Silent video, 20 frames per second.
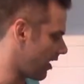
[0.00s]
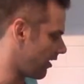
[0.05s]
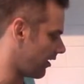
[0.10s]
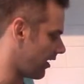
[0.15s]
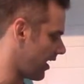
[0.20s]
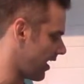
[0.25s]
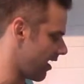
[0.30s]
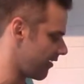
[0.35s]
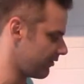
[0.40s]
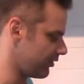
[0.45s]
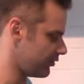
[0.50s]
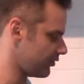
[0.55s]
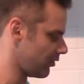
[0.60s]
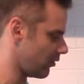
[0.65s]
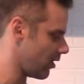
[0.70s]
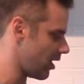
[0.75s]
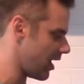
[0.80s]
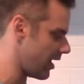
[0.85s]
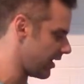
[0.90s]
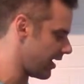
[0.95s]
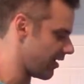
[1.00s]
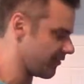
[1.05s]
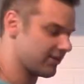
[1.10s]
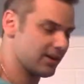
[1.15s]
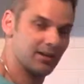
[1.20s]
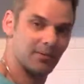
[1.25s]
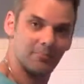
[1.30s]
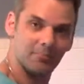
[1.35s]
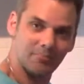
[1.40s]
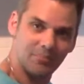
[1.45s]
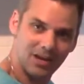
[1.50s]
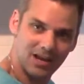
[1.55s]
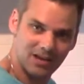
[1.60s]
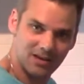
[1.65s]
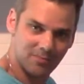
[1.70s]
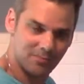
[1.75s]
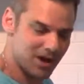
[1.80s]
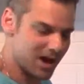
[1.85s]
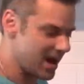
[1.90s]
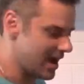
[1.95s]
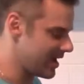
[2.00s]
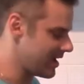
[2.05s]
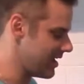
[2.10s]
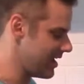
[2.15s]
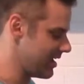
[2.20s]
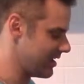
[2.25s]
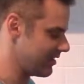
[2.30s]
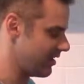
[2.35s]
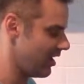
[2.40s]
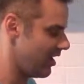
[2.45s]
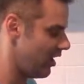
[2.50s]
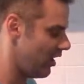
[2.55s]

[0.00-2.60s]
I have it so hot, I have it at medium-high heat.